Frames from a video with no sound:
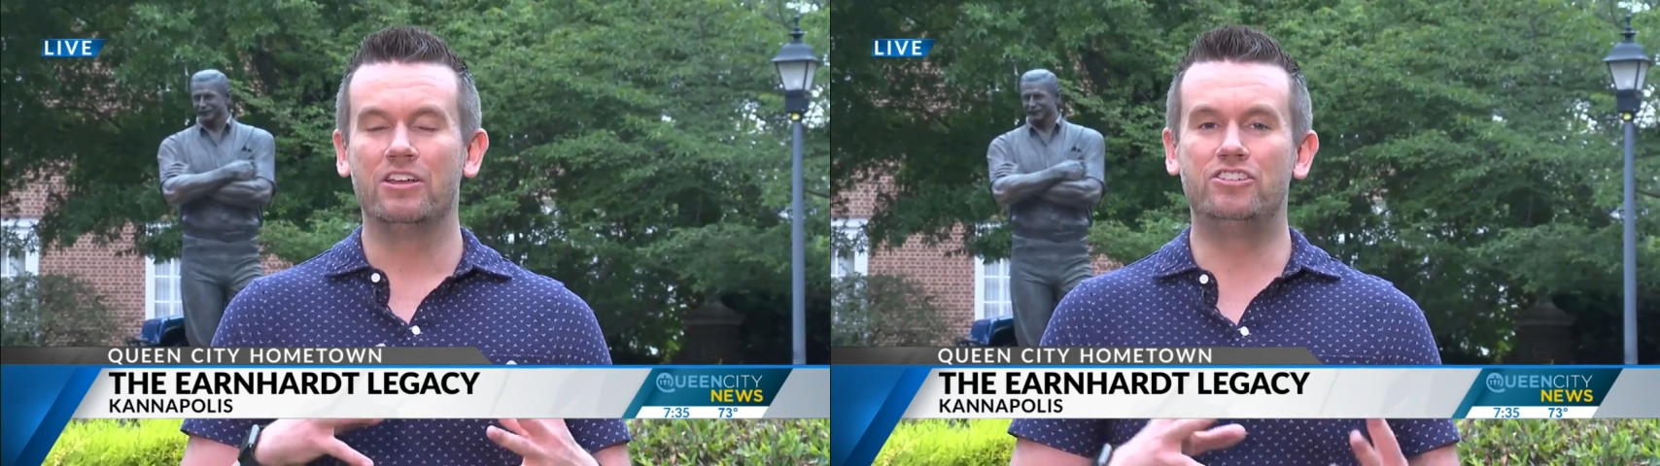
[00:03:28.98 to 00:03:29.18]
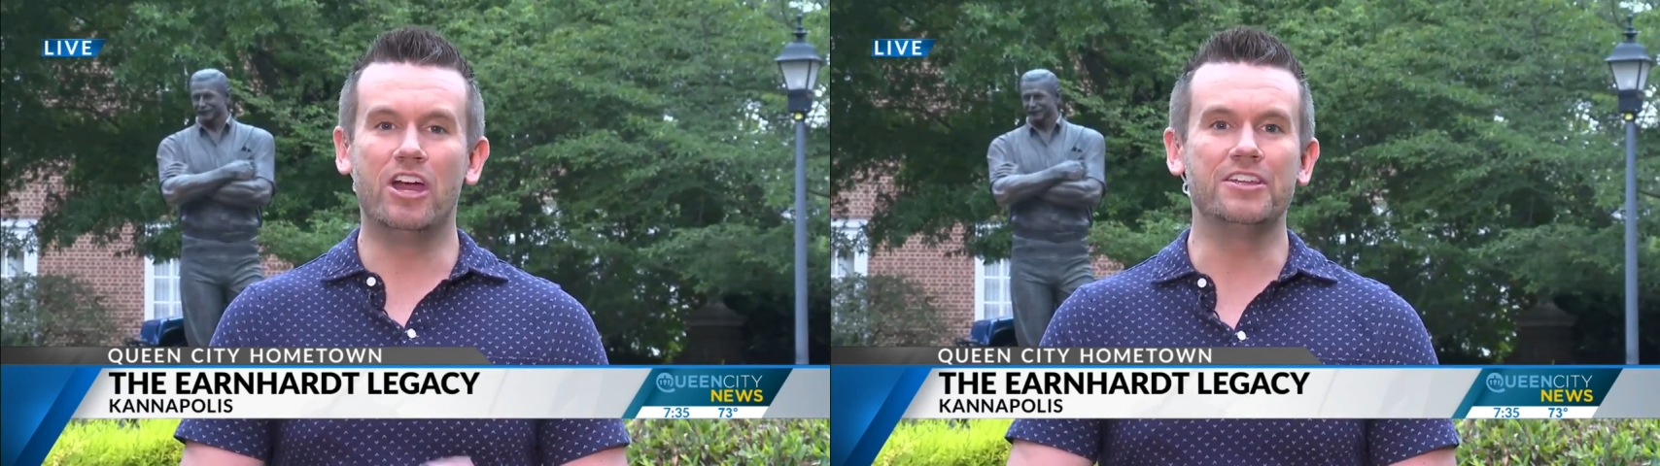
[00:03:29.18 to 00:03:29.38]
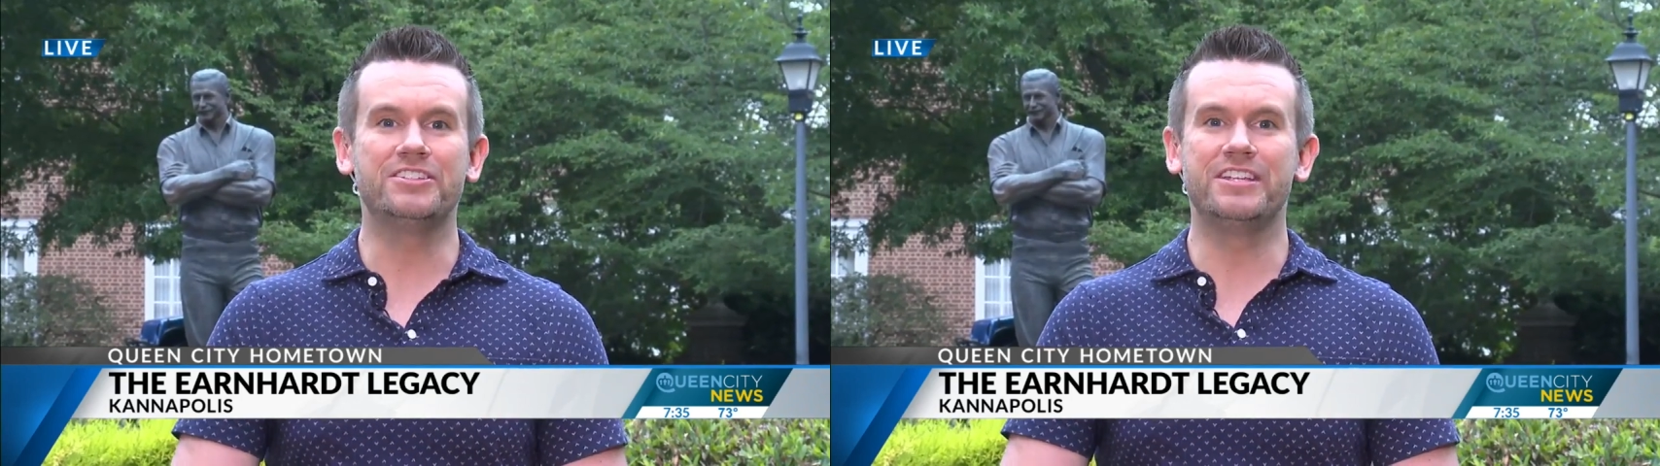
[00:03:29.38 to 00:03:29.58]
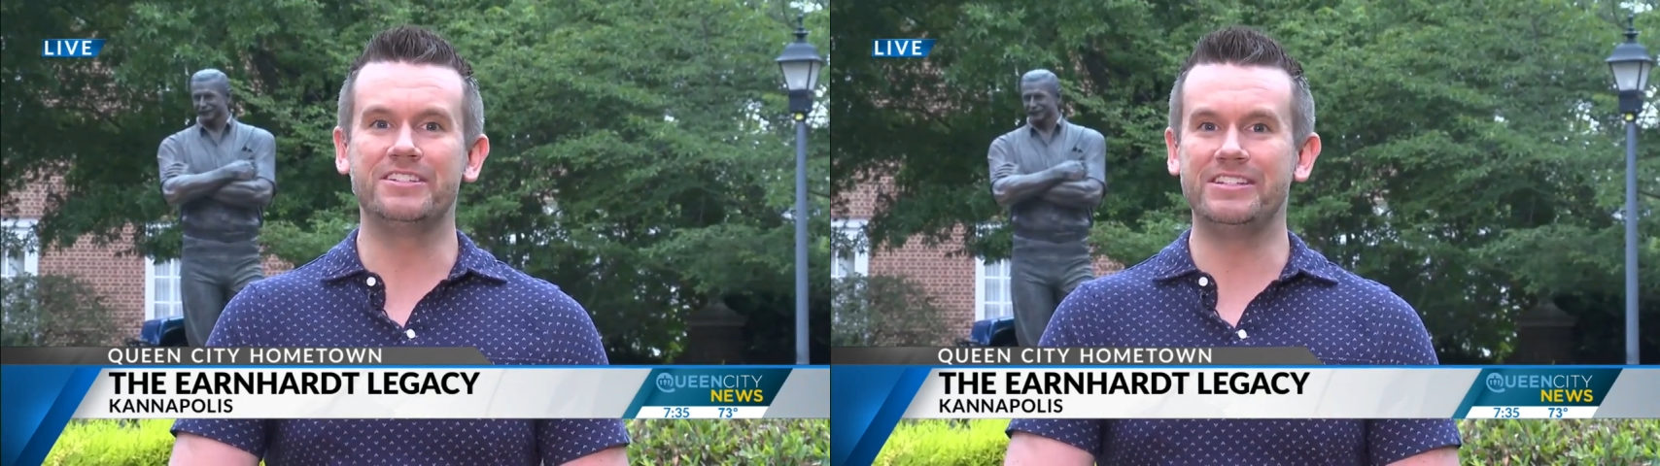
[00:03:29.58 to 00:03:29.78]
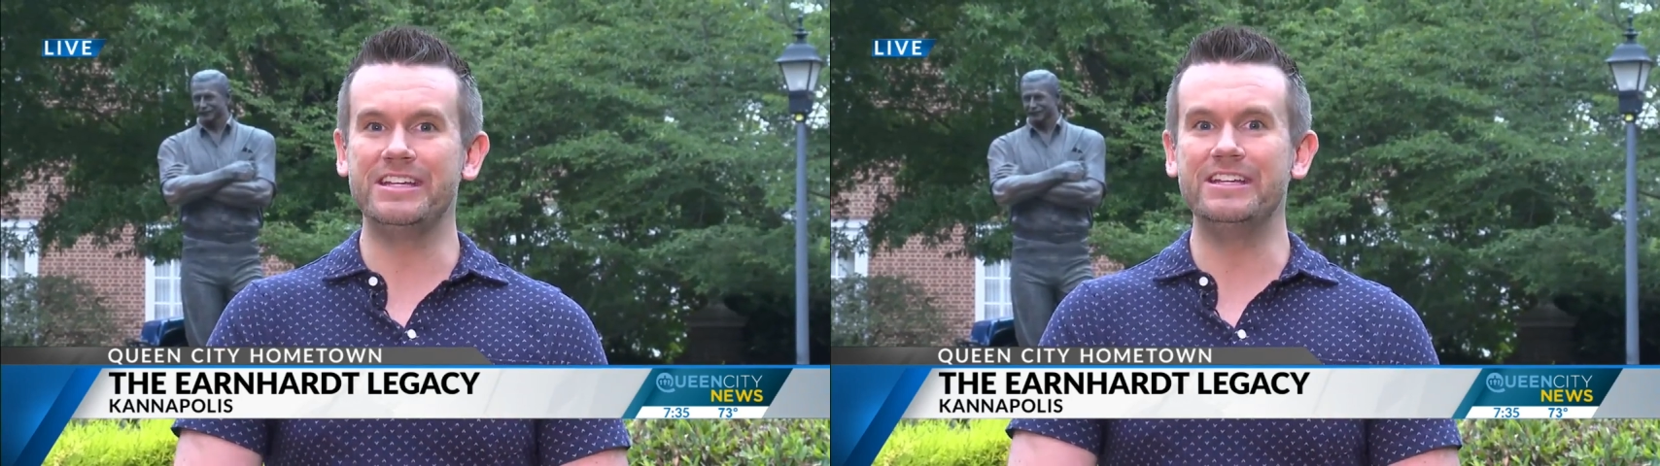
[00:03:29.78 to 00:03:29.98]
just to
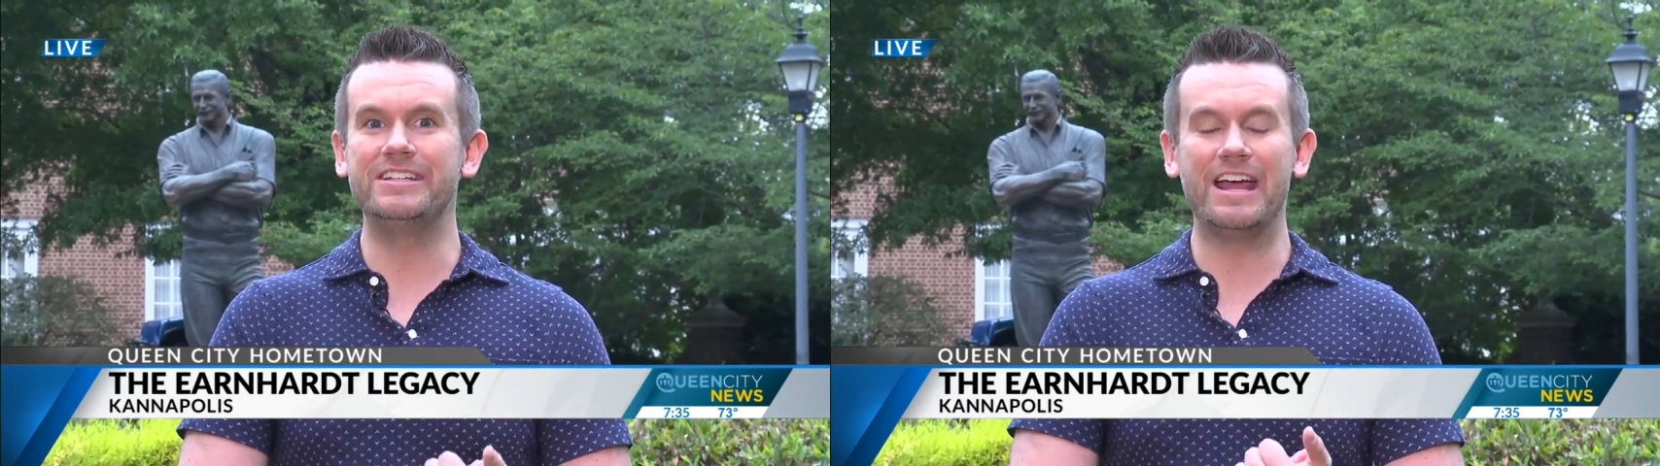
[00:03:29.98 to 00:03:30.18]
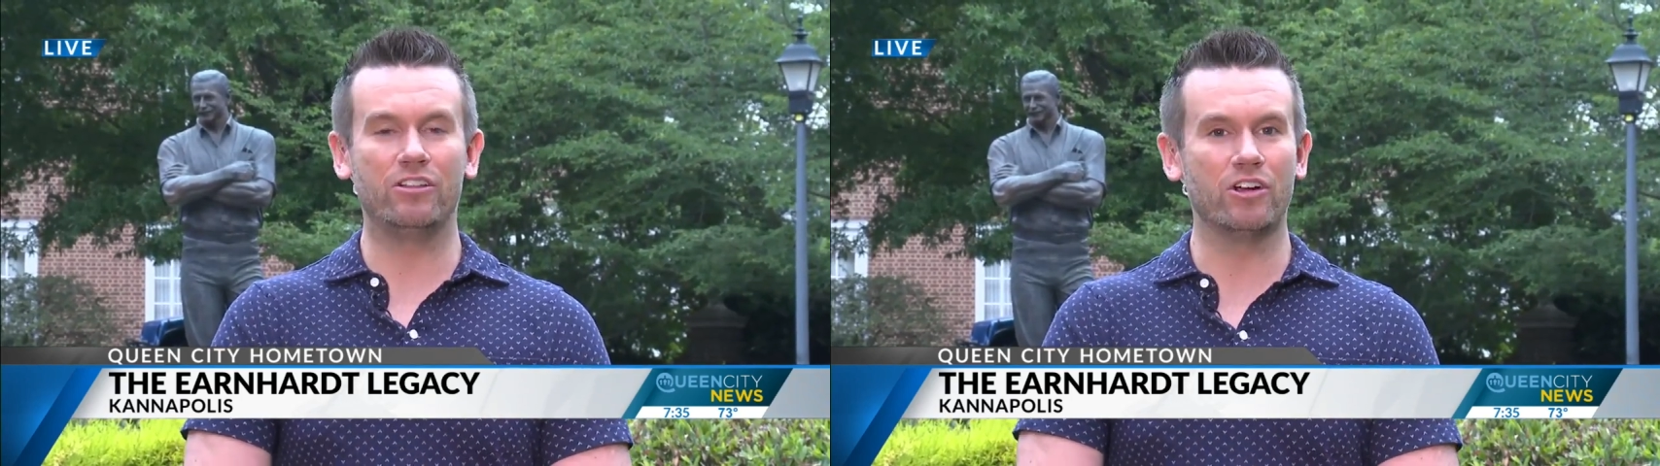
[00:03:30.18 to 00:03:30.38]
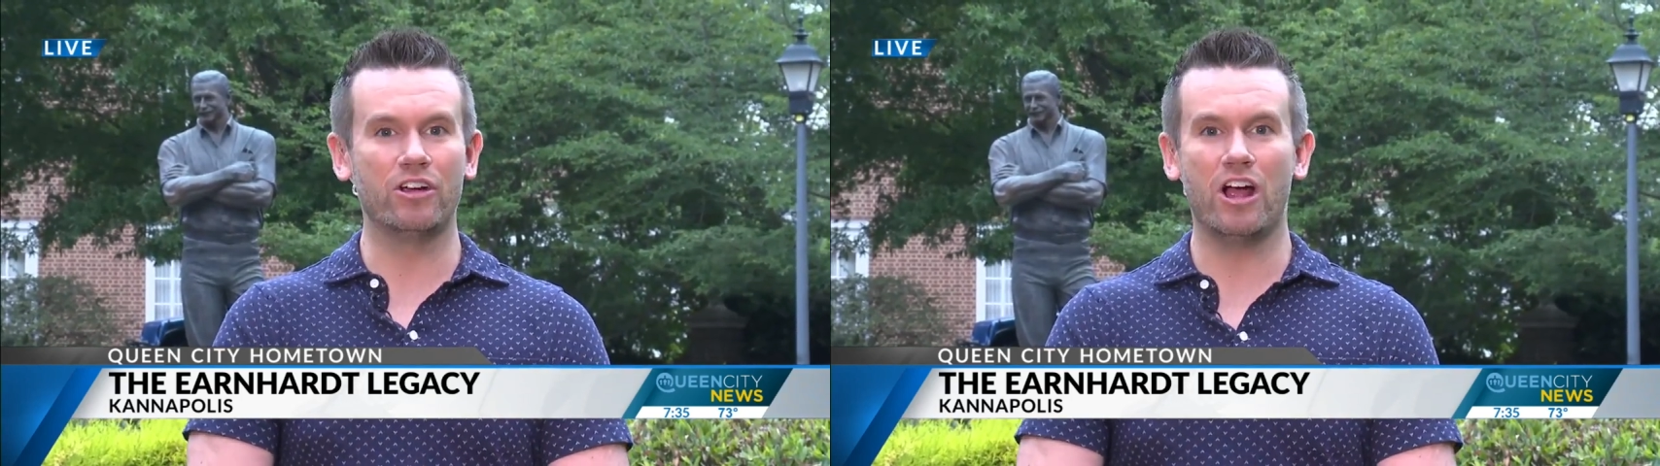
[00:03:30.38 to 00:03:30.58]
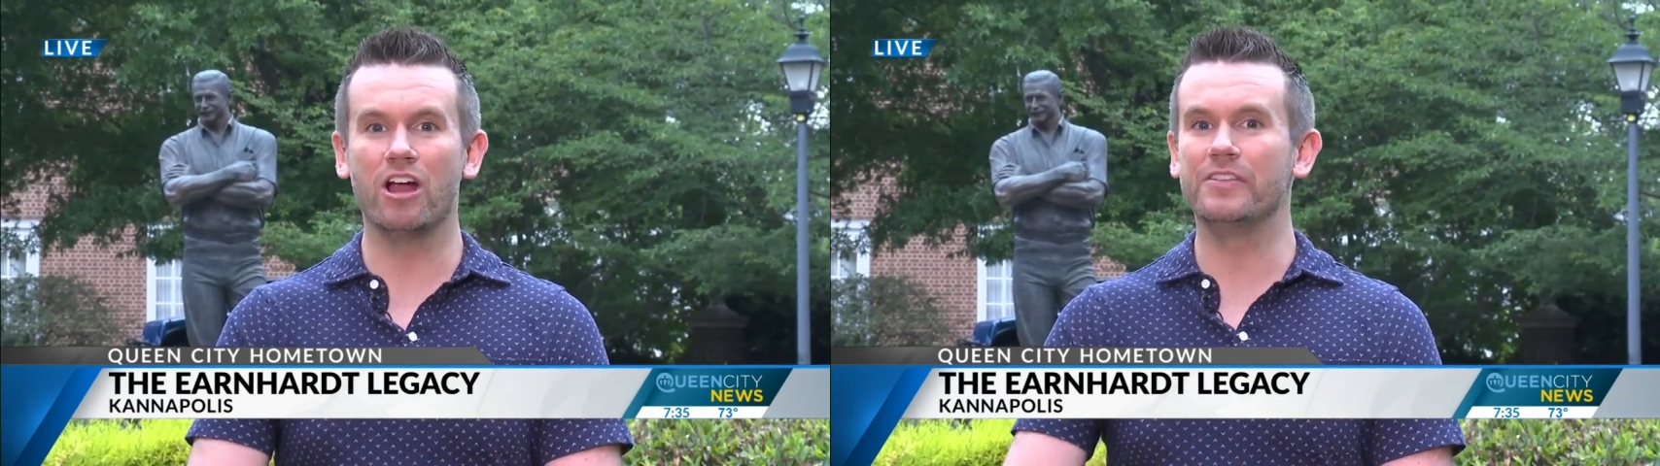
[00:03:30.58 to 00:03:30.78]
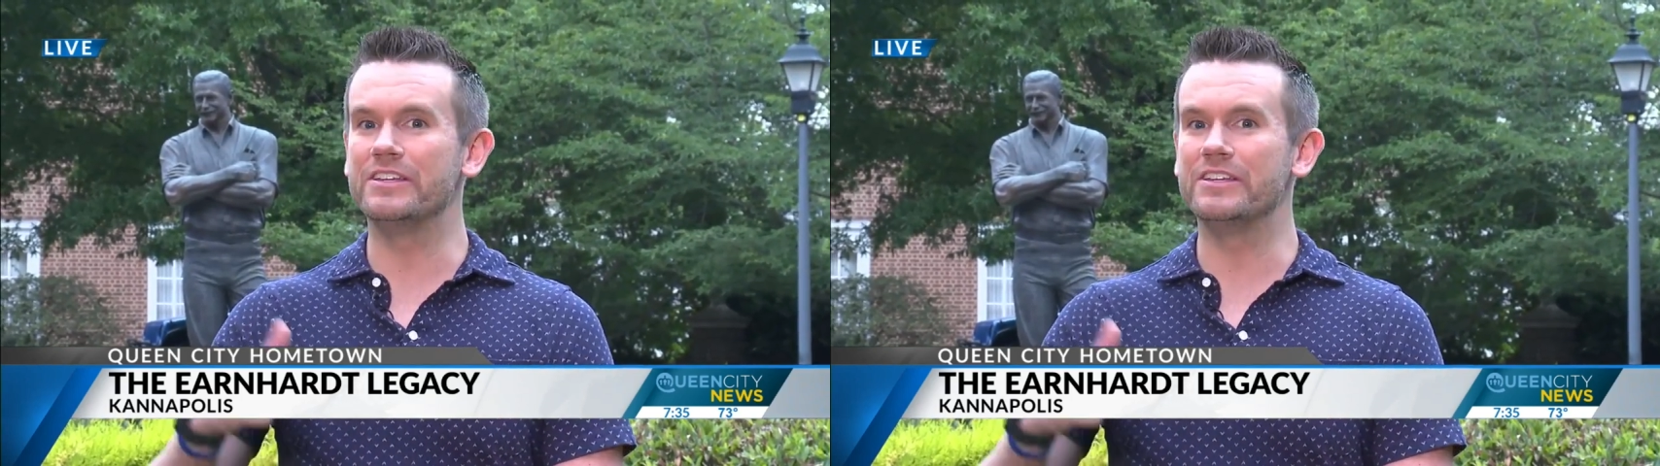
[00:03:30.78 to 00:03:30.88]
see Dale Earnhardt,